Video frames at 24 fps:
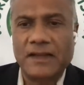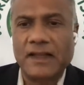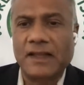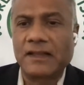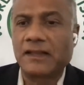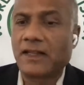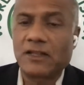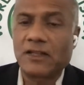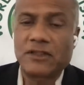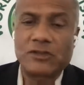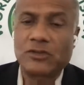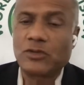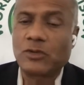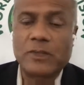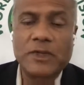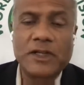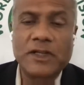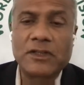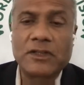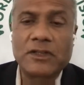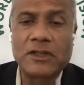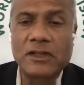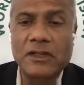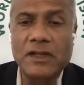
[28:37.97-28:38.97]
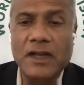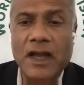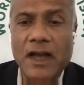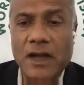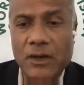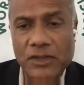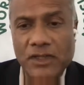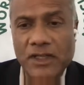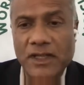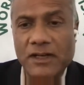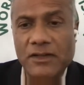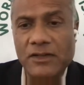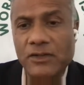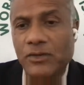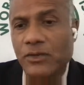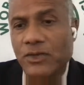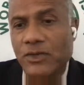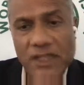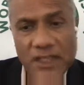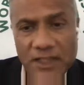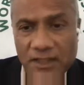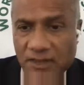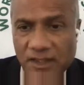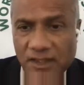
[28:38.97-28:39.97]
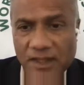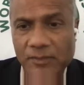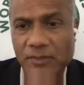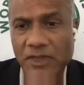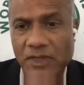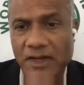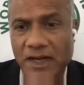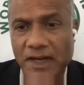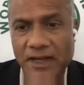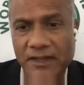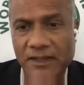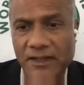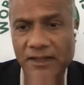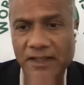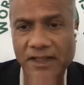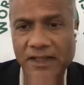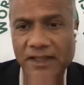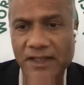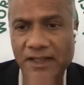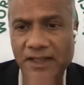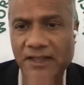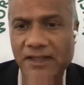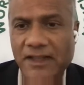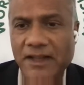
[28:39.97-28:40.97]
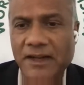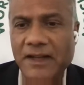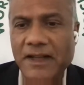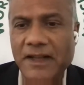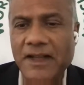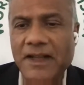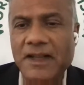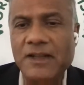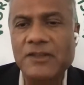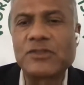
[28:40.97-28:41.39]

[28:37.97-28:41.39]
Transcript: And there is nobody out there to teach them the right thing either.